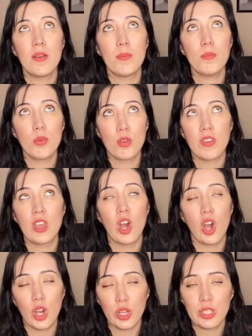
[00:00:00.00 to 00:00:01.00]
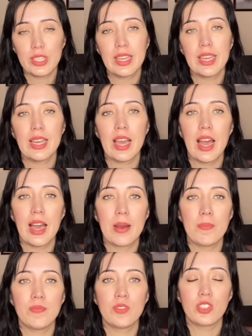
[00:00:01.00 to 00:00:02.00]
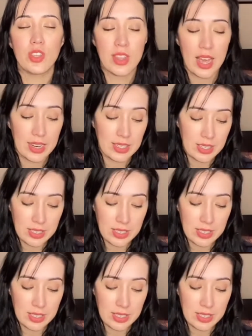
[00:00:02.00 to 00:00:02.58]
movie only, so that